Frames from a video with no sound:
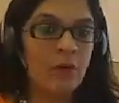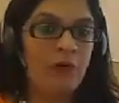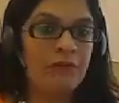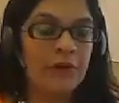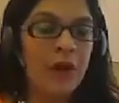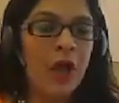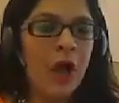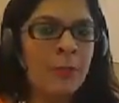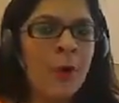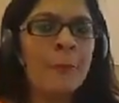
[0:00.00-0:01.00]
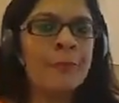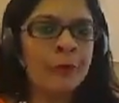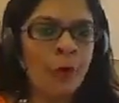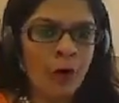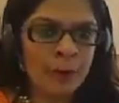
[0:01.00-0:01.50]
offer a more
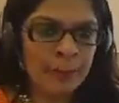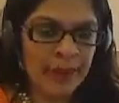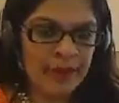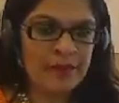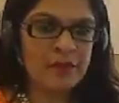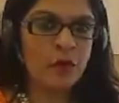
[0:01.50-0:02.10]
broad-based,